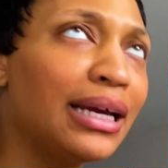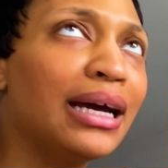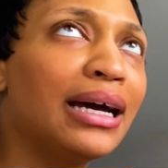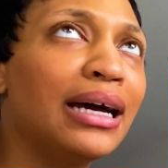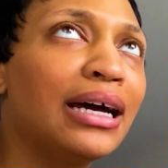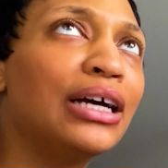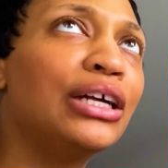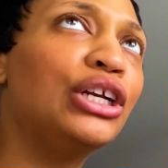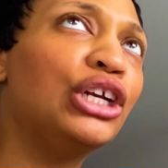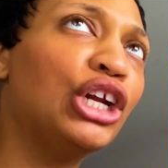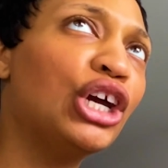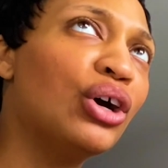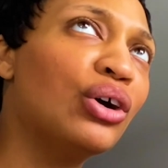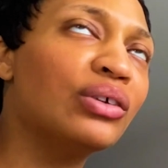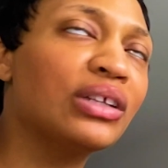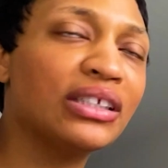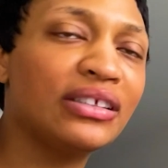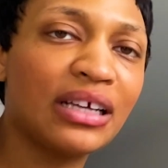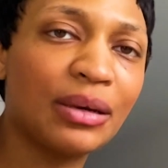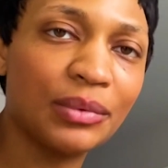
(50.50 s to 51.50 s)
No,
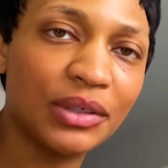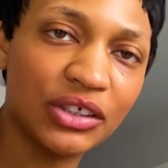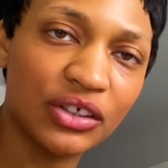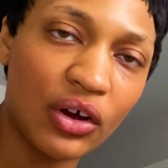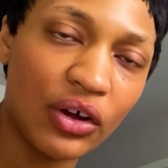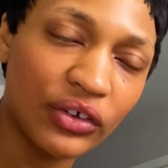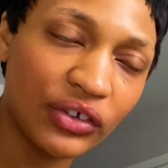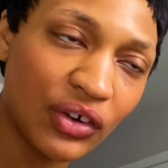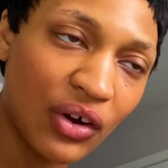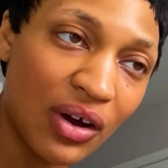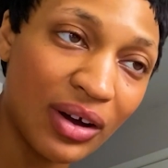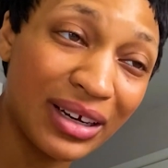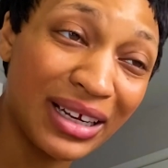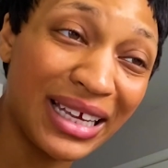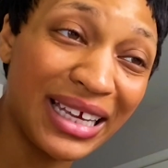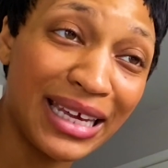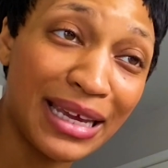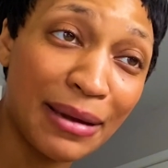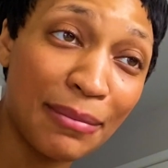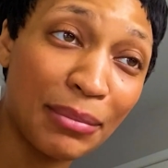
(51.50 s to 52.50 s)
that's not what it's called. It's called
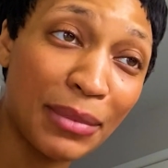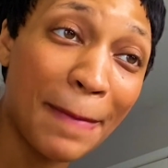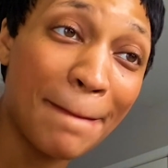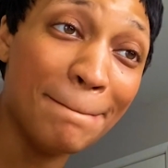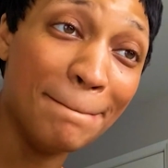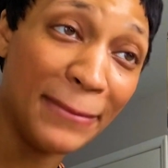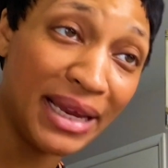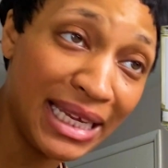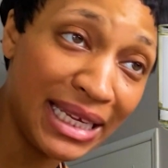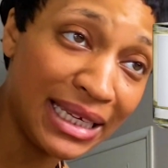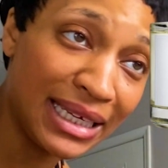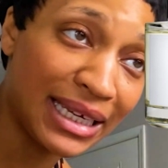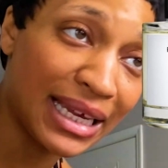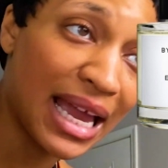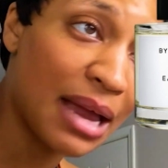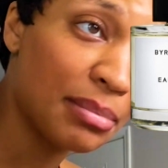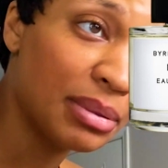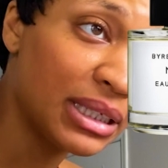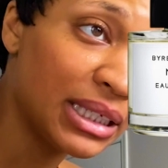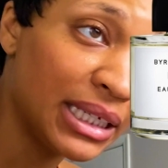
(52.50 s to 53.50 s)
Mink,
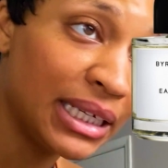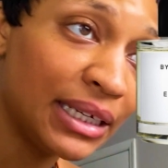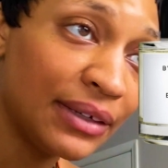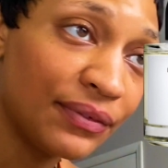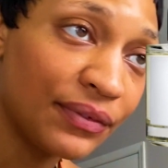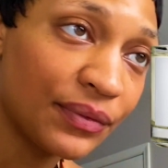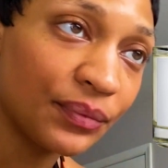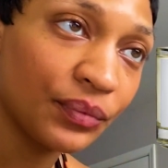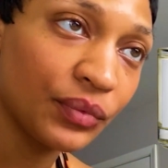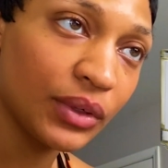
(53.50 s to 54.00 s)
I believe.